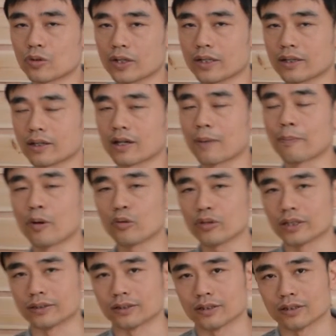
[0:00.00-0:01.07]
gray
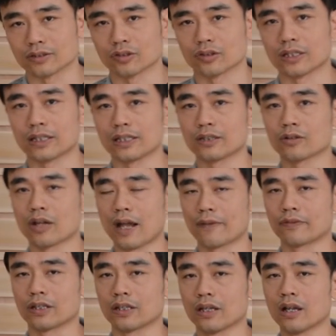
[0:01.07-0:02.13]
components, so they need to
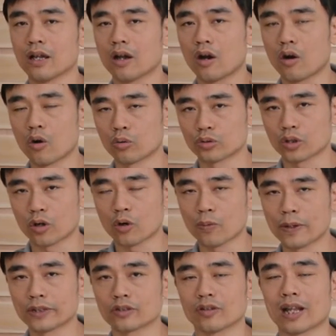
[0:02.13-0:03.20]
have the hold
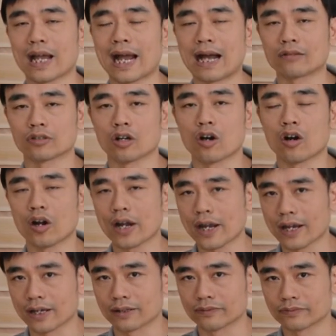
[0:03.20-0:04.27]
open to let out the hot
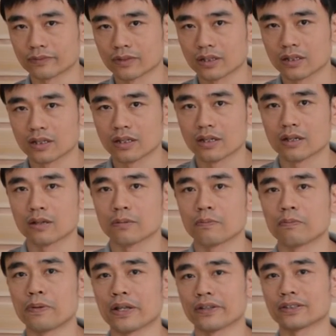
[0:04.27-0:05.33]
air.
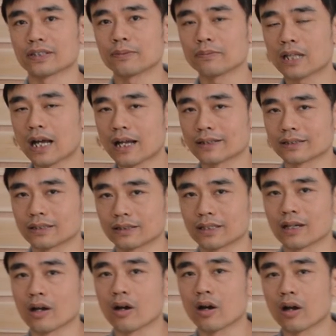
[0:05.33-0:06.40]
But sometimes
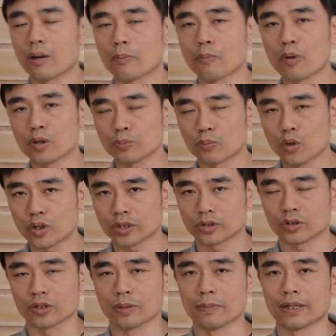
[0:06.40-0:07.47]
the
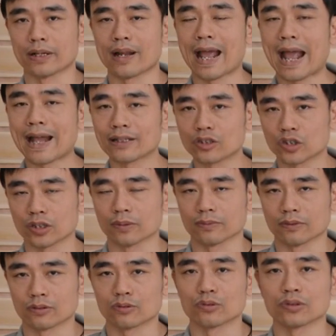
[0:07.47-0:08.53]
moisture may enter
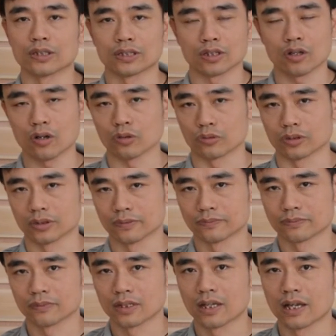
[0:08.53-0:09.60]
through this hold.
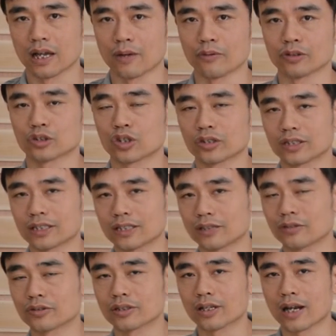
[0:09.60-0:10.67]
It will shorten the
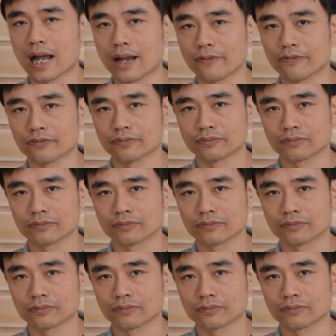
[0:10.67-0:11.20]
use life